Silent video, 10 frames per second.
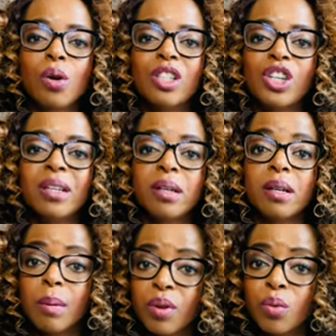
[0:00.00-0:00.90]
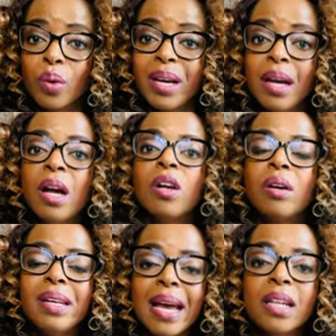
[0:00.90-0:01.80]
agenda. Number 3,
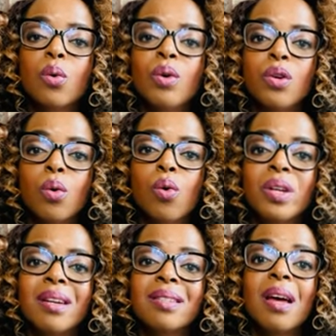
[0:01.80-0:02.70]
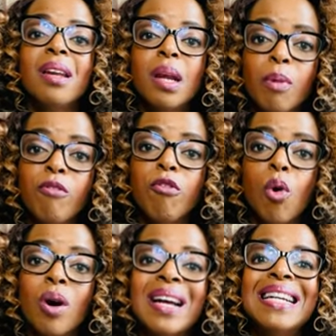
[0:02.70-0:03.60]
connect with your audience. Number
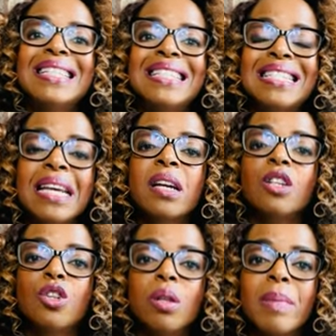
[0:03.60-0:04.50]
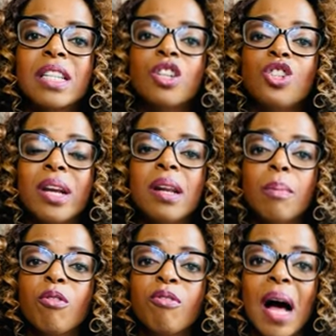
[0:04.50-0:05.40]
4, stick to the message. And
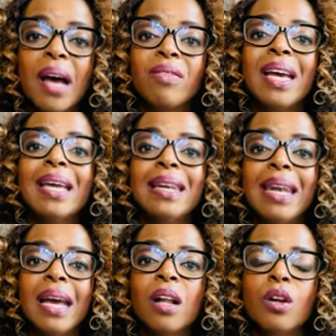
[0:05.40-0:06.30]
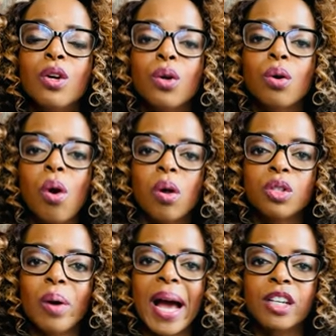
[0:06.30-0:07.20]
number 5, nail your call
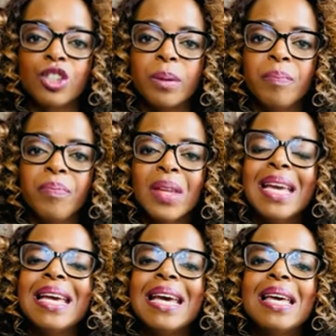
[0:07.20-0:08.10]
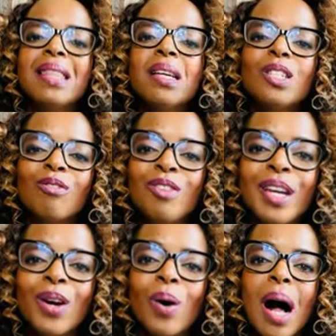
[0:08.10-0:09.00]
to action. In this
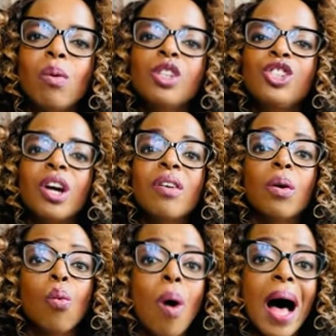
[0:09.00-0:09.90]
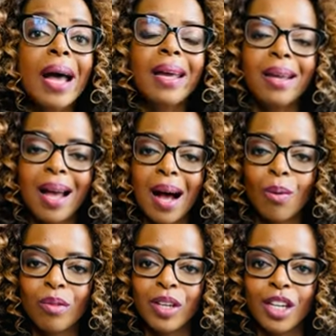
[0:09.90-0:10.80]
video, I will share the why and how
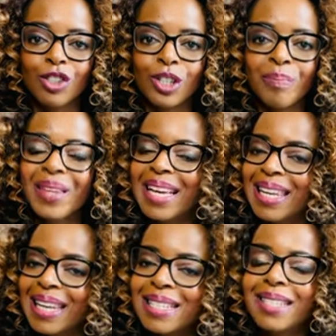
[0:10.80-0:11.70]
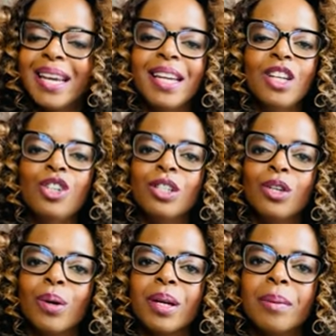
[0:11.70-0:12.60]
of each. Let's take each in
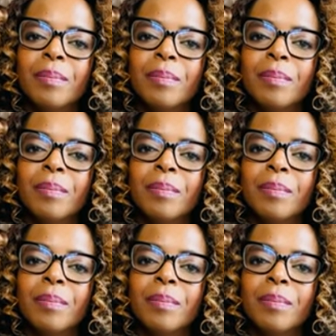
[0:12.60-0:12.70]
turn.